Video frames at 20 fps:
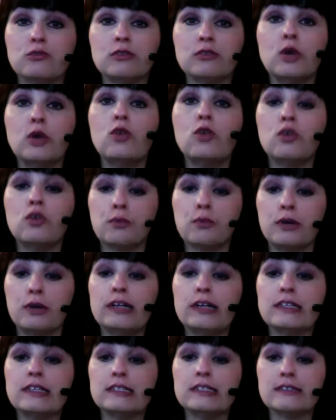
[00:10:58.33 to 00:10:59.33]
local
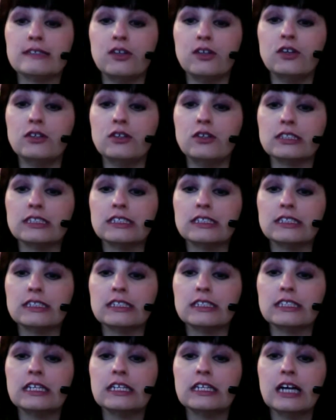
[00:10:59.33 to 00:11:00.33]
press first.
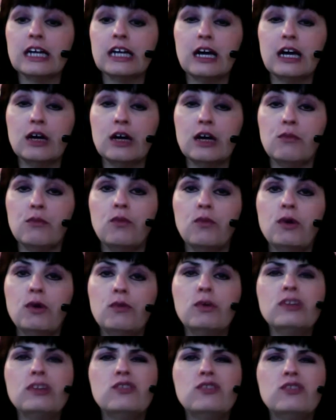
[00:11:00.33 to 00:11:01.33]
Yeah. Um, what
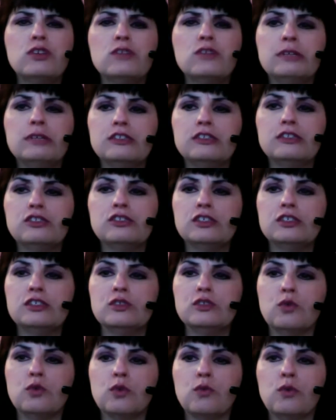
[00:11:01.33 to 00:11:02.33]
what sort of pitches
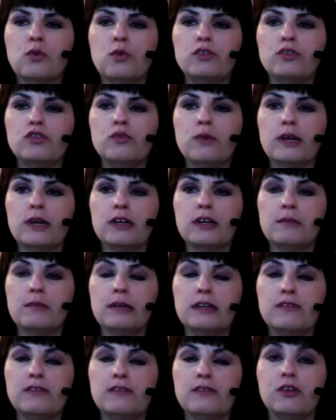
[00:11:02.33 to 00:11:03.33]
or what would you
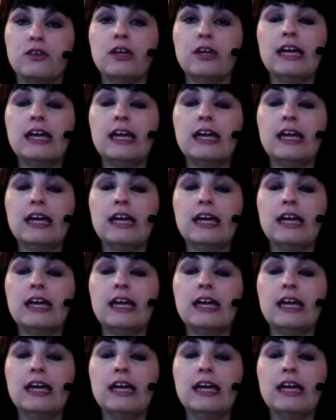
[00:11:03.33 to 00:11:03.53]
recommend for